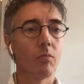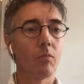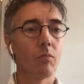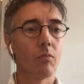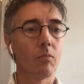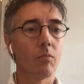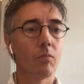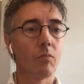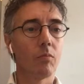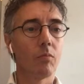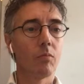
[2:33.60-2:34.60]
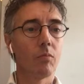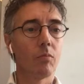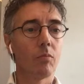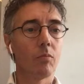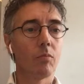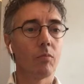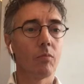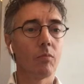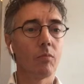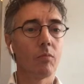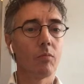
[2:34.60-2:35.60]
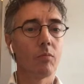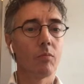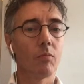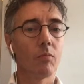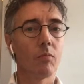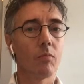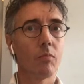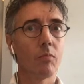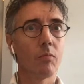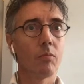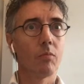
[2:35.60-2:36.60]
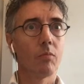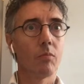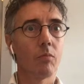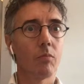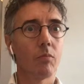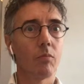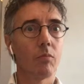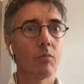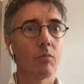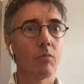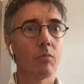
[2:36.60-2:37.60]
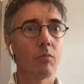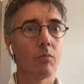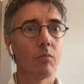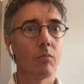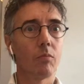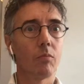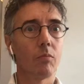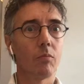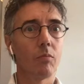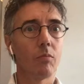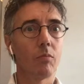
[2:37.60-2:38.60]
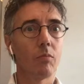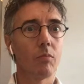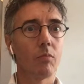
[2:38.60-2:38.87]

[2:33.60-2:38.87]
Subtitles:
(silence)